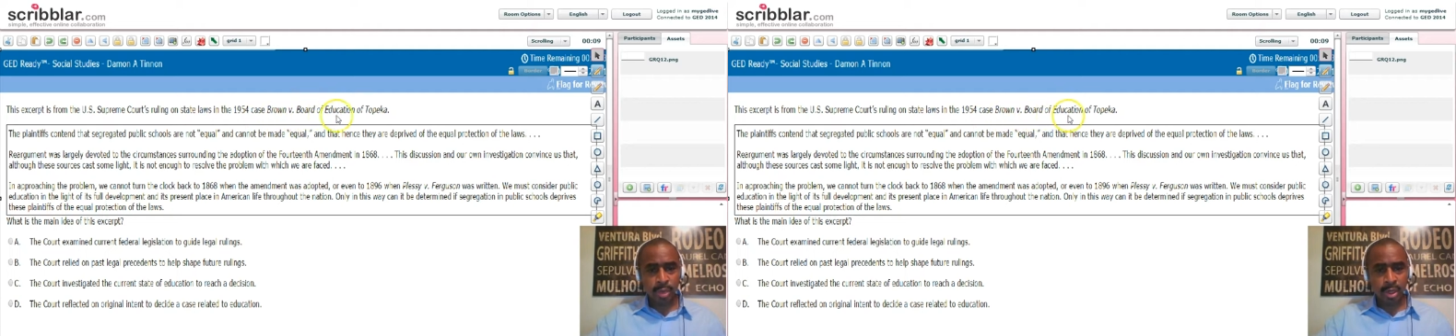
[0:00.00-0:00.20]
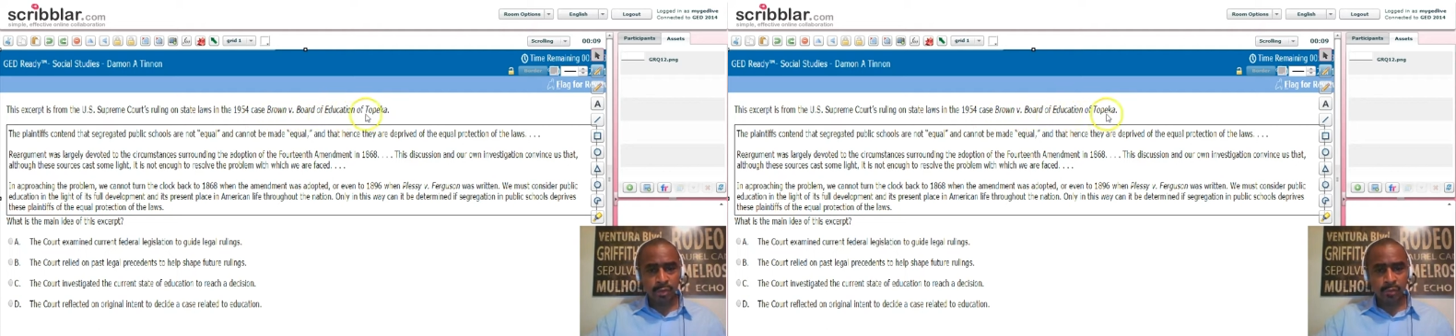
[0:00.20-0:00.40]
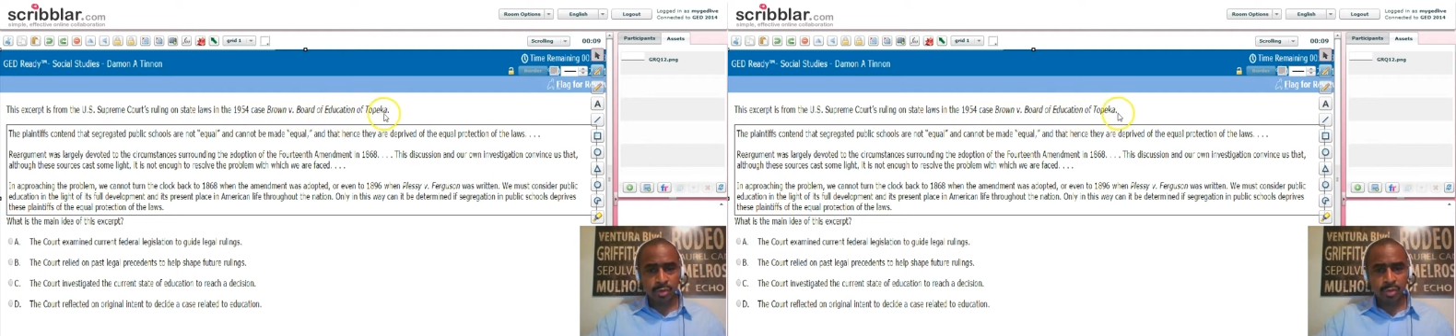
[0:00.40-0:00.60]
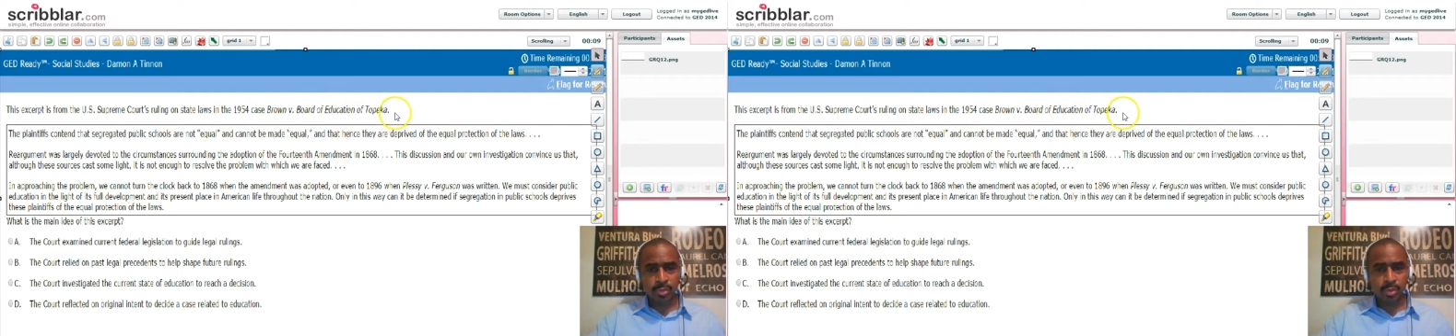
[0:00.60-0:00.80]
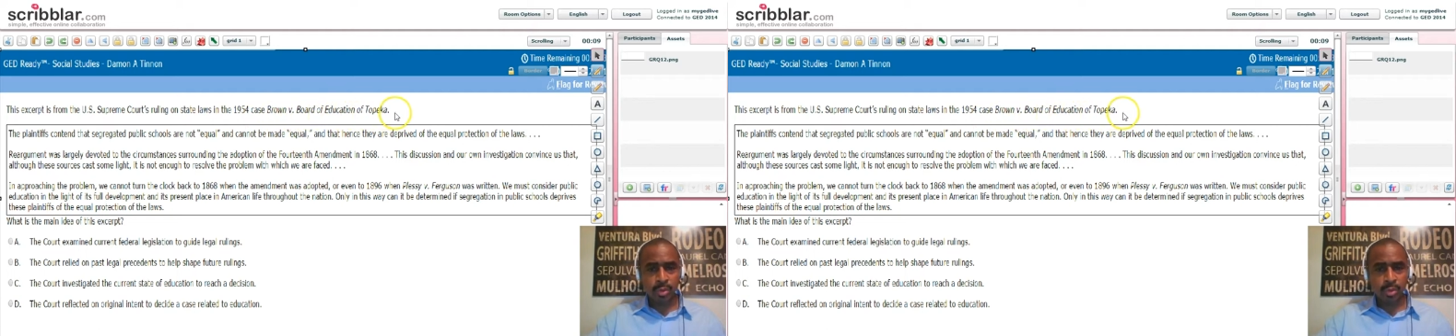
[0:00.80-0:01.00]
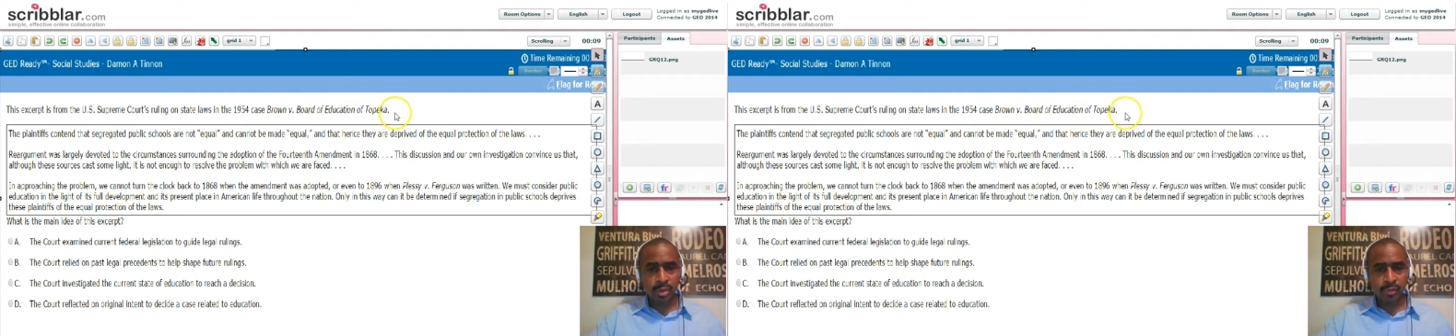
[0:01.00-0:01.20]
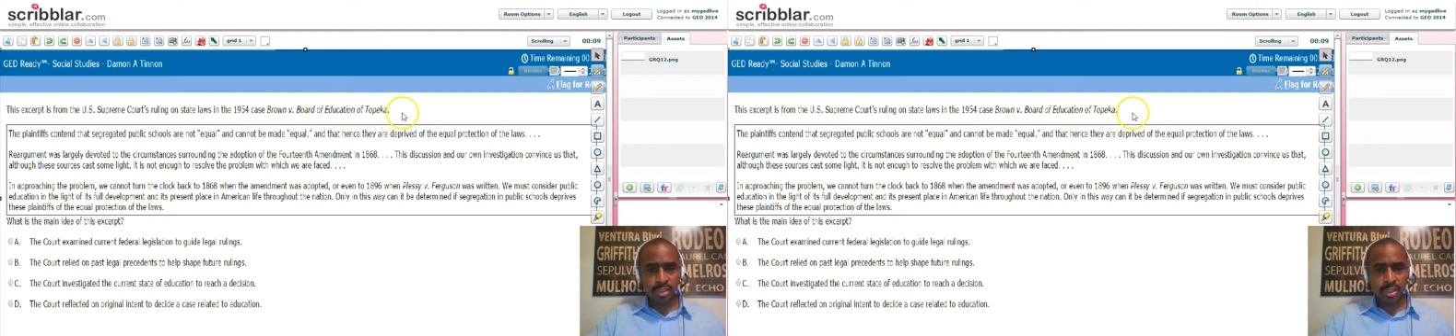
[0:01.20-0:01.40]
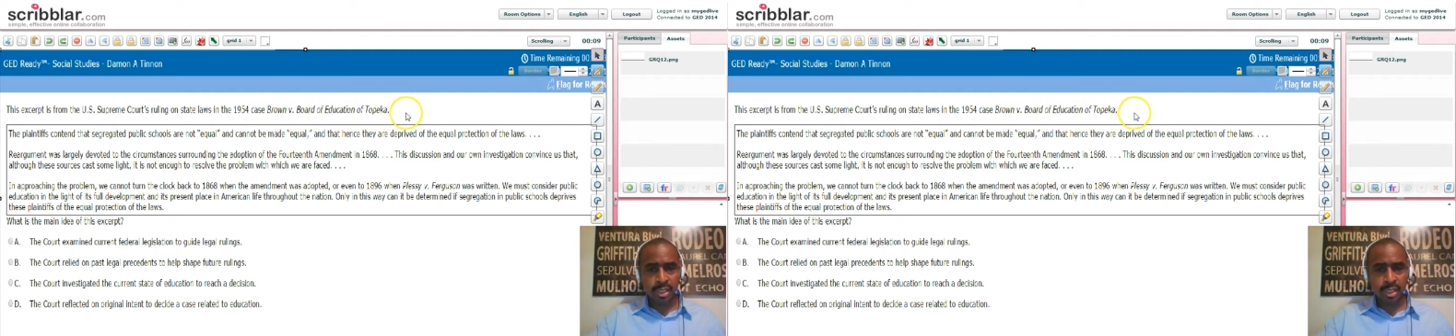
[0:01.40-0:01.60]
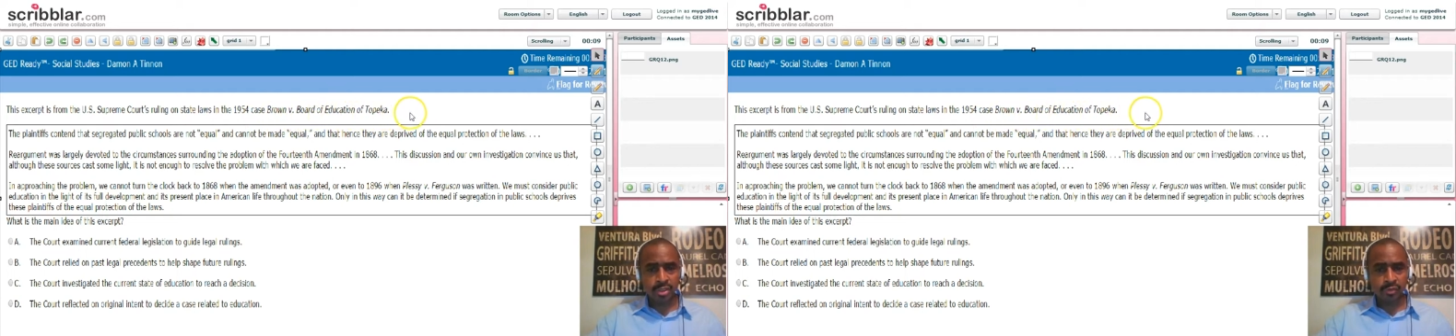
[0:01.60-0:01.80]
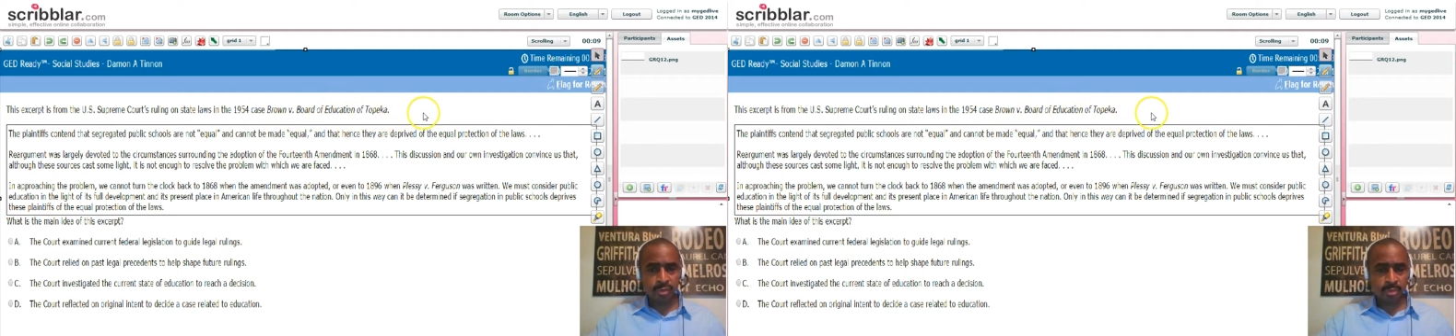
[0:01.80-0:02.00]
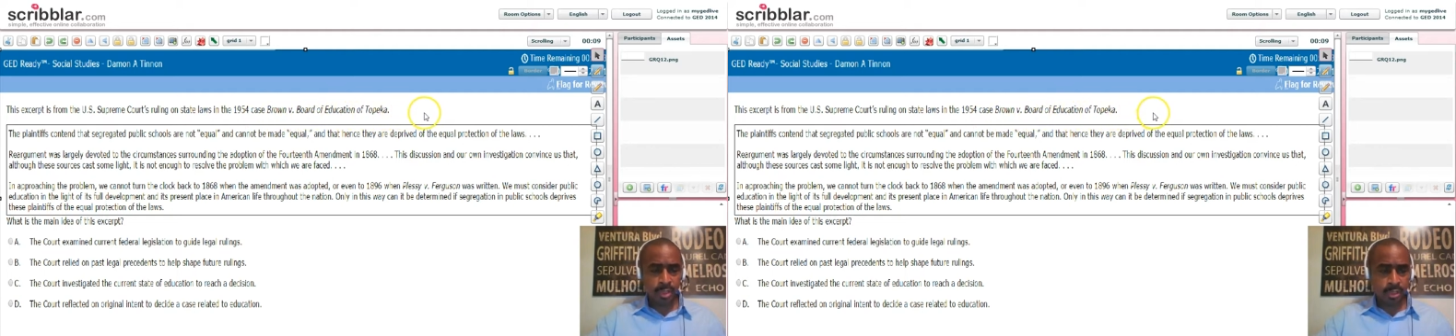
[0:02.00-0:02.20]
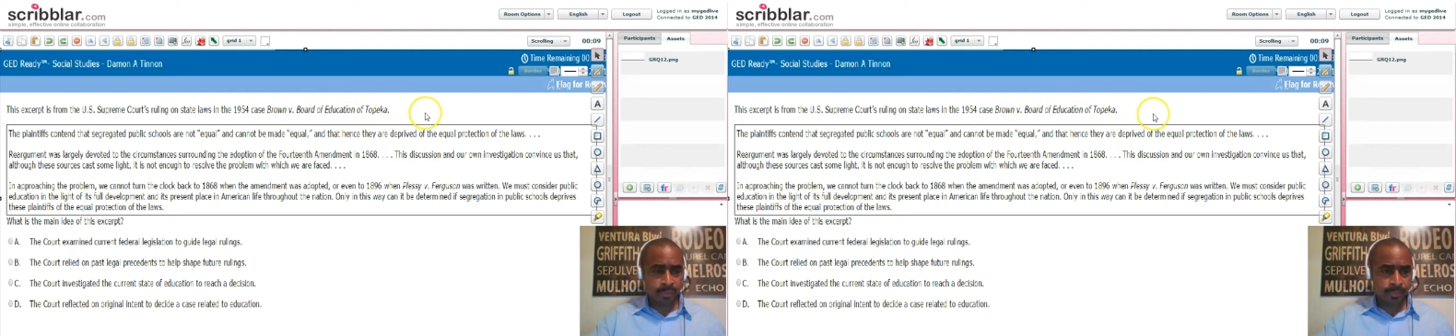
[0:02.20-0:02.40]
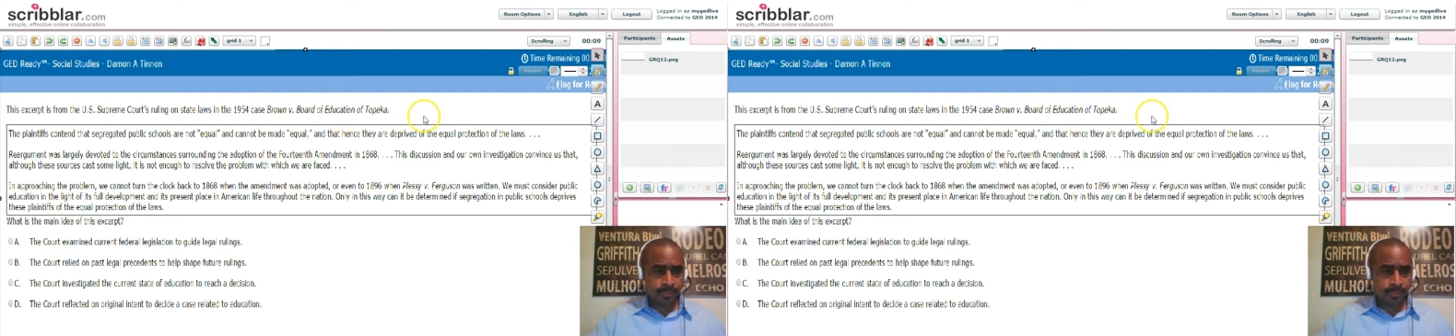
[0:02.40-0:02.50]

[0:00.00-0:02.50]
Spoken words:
Brown versus Board of Education of Topeka.